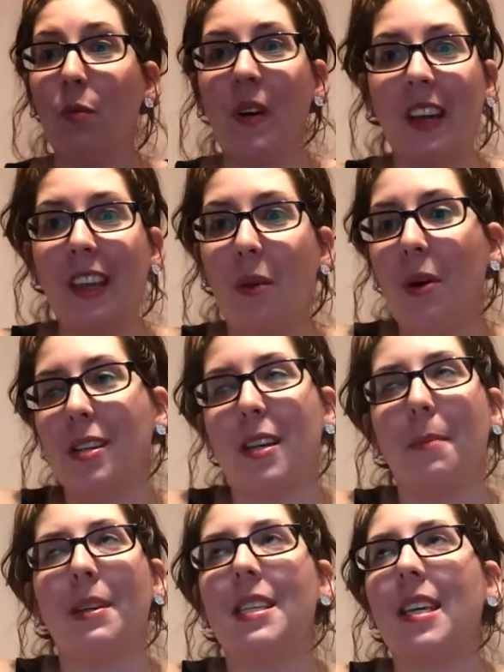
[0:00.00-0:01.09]
really was,
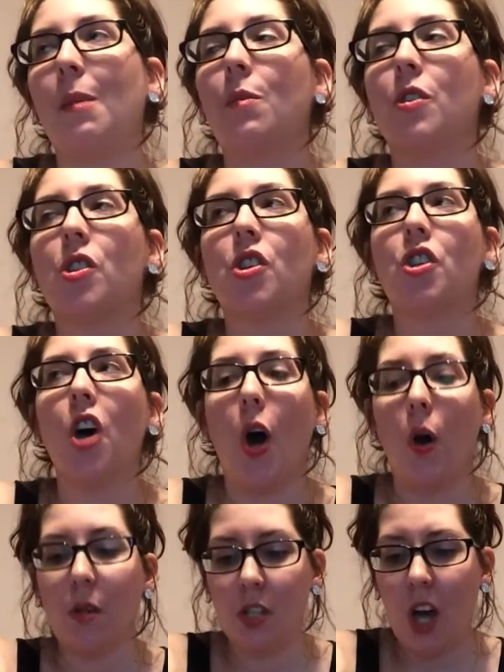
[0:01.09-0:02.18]
like, my skin was
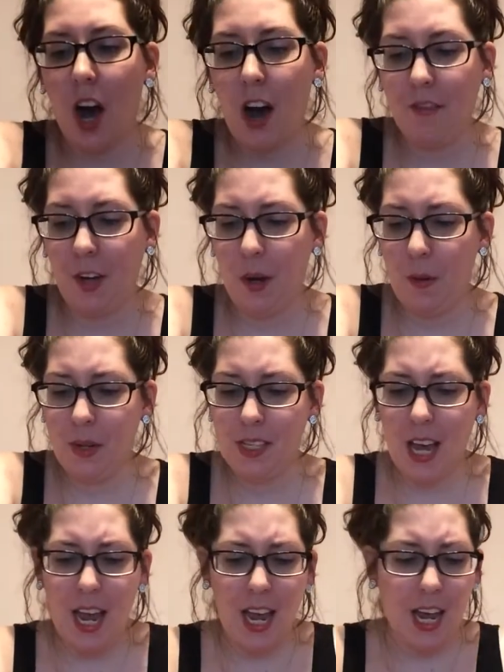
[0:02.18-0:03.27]
so soft, and it was,
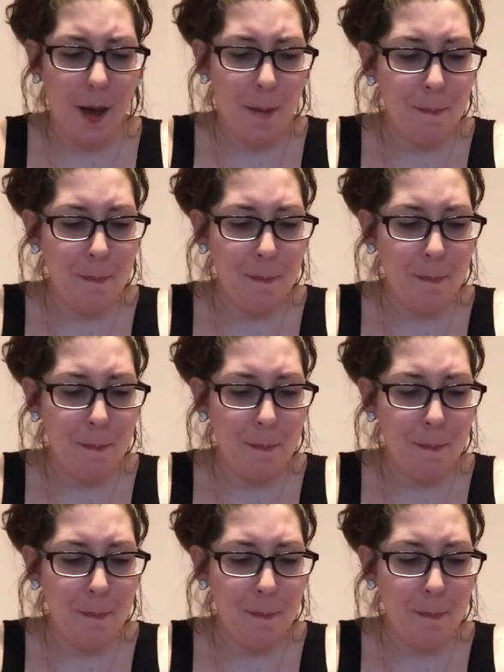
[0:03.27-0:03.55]
like,